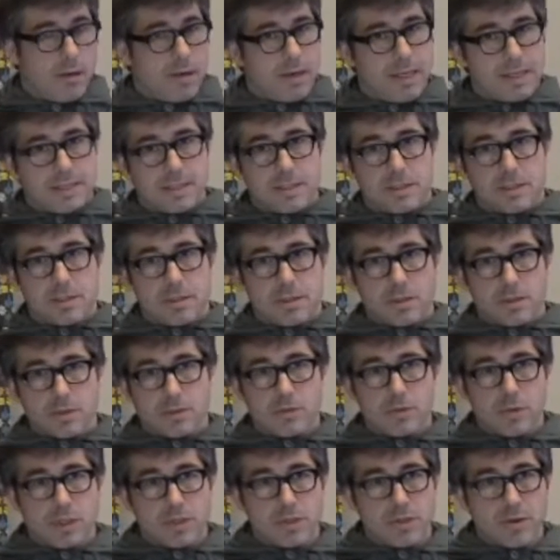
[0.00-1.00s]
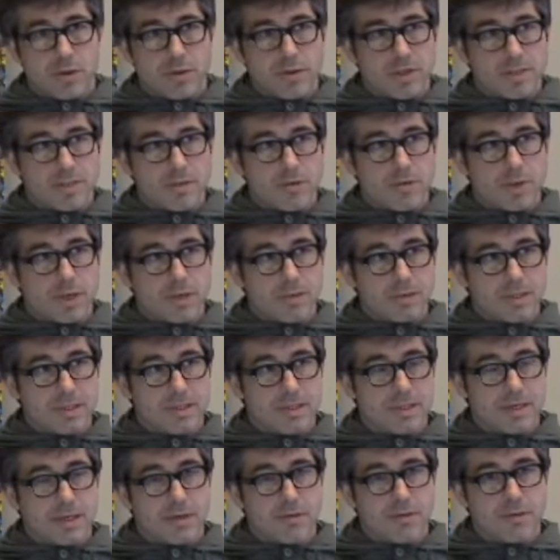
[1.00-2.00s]
let's switch all this around.
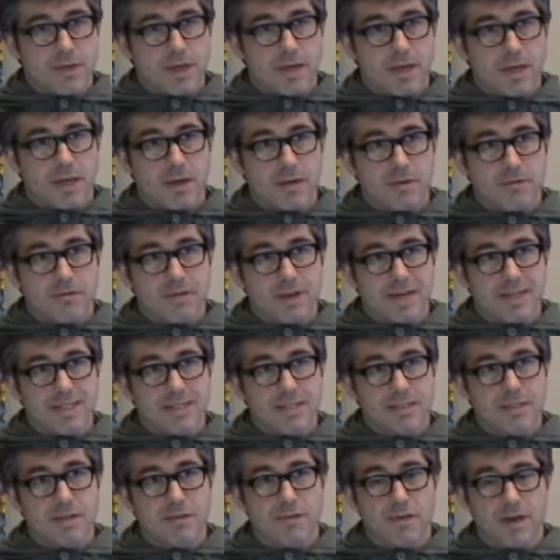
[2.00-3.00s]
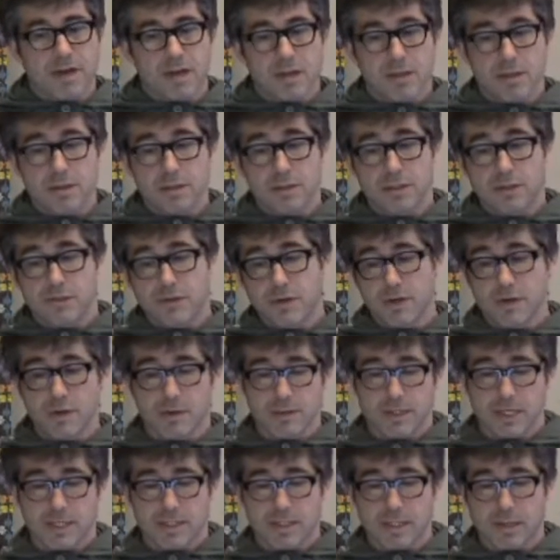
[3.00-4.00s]
Instead of thinking of identifying the
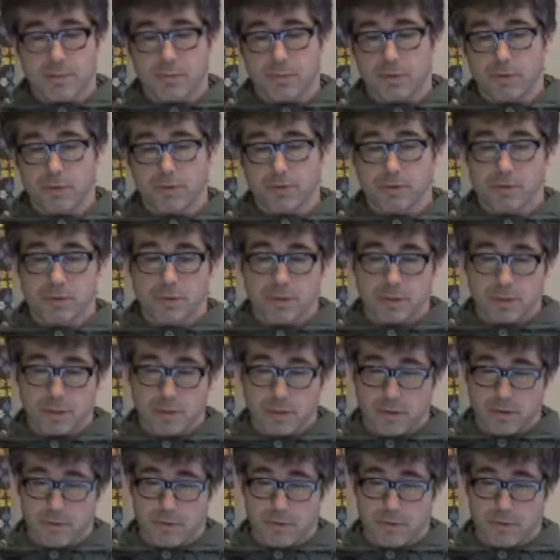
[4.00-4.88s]
difficult examples